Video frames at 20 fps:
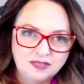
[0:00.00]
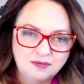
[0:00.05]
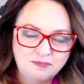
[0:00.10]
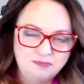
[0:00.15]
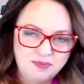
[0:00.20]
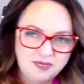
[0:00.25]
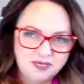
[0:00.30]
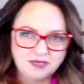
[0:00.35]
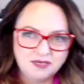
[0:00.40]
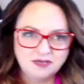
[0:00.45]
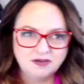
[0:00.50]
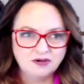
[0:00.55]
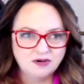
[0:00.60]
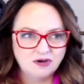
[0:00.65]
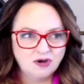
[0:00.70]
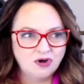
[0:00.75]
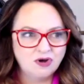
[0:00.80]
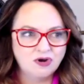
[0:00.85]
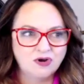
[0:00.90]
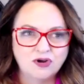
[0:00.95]
the big
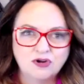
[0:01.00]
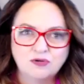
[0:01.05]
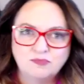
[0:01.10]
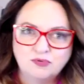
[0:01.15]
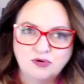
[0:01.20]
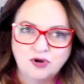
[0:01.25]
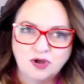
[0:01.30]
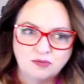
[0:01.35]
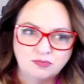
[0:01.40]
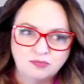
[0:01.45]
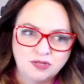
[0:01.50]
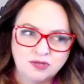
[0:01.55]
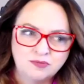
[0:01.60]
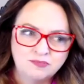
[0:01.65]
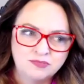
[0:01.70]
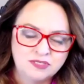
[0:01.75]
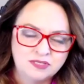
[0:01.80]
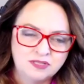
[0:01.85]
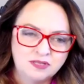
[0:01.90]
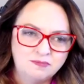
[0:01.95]
hard
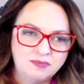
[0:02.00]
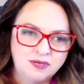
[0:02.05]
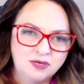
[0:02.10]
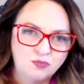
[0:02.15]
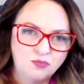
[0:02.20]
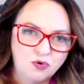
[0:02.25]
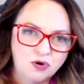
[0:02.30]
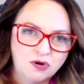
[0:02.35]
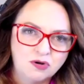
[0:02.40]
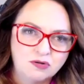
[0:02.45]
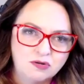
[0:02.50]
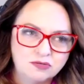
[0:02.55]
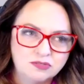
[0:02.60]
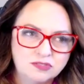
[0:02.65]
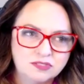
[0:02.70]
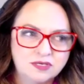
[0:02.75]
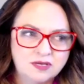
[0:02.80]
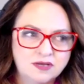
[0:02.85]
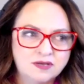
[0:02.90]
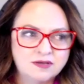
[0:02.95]
problems and the big
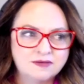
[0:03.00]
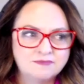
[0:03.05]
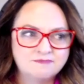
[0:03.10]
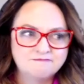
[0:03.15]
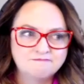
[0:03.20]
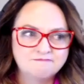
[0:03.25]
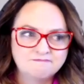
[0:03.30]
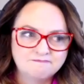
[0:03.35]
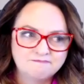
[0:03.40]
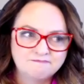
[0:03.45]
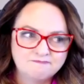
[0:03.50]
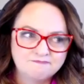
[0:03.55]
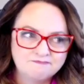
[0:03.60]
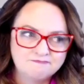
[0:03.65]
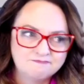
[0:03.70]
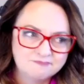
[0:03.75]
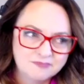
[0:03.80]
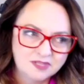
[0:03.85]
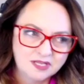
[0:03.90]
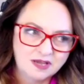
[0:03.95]
walls. Um,
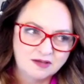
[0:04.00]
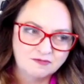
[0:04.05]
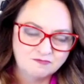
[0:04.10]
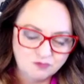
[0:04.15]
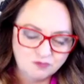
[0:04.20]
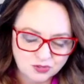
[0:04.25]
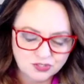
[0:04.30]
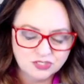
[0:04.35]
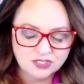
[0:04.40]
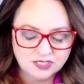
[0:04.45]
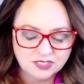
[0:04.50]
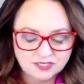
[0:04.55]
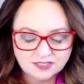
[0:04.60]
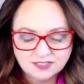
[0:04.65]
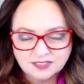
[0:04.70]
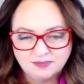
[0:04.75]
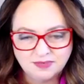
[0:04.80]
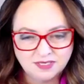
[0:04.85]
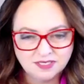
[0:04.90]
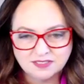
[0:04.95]
I'm fortunate
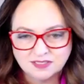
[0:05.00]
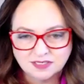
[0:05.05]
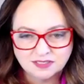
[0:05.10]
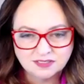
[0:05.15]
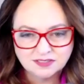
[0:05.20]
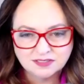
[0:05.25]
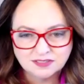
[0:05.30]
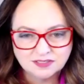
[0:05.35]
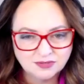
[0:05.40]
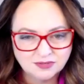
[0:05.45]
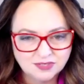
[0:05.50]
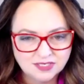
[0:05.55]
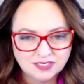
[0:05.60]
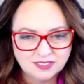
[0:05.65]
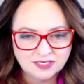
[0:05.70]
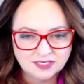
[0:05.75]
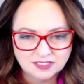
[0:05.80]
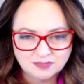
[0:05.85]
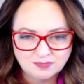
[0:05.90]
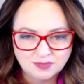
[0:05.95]
to be in Texas, so I
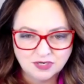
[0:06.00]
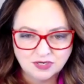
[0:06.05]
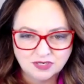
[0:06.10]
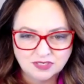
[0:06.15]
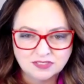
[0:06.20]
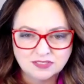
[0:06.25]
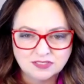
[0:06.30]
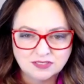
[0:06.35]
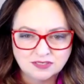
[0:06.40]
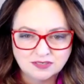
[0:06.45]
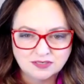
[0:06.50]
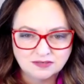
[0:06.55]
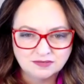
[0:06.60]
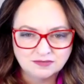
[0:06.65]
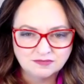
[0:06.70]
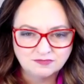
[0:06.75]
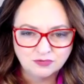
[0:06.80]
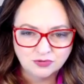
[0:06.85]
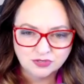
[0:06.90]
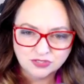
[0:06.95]
didn't experience it
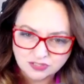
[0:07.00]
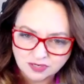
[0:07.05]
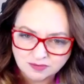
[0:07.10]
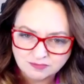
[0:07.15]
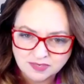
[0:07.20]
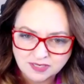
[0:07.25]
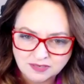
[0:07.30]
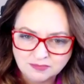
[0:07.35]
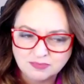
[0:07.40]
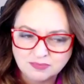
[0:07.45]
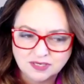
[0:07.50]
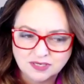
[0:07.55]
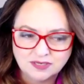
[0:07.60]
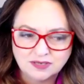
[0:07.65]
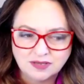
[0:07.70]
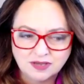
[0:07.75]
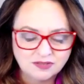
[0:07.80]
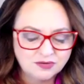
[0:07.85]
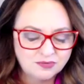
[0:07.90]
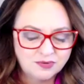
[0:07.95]
forced on me, but
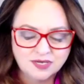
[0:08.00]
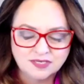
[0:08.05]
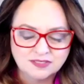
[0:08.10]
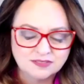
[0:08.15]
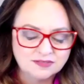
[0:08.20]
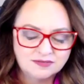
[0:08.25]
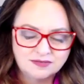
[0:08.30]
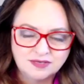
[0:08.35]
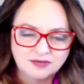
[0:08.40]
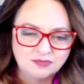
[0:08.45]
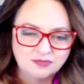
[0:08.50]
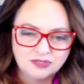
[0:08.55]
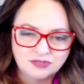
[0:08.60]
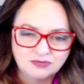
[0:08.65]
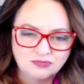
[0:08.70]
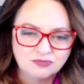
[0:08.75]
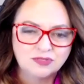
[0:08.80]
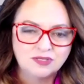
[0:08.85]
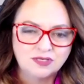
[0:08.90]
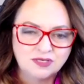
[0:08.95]
otherwise it was
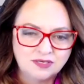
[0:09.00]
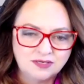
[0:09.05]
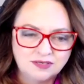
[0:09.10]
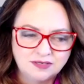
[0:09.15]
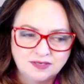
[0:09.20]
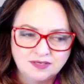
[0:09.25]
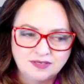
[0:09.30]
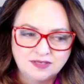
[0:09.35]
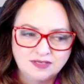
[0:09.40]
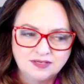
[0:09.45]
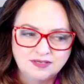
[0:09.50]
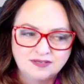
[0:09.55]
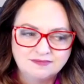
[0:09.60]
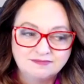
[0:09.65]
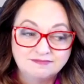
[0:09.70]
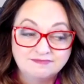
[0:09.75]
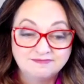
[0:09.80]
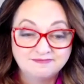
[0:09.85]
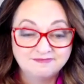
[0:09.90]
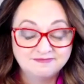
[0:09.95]
really,
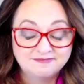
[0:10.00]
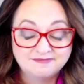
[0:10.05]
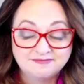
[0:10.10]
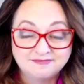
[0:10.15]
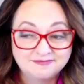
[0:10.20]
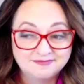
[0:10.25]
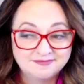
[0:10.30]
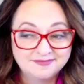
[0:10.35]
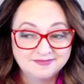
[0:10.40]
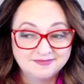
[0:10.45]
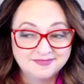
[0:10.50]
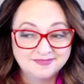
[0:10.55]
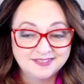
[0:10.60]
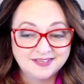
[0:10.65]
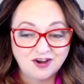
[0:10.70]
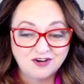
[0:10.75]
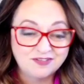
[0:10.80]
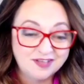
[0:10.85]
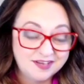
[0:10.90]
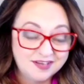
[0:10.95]

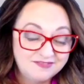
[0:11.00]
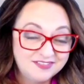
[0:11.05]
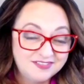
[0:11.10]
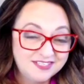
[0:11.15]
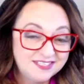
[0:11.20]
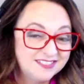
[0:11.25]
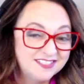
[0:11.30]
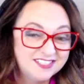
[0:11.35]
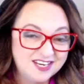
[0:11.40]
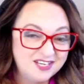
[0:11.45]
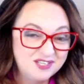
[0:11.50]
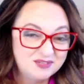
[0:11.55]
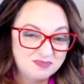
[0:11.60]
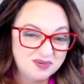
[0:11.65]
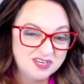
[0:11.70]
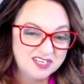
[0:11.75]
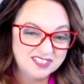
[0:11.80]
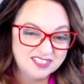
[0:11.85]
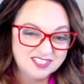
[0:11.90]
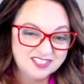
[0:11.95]
our life didn't change
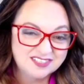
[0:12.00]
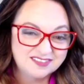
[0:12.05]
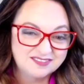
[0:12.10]
much.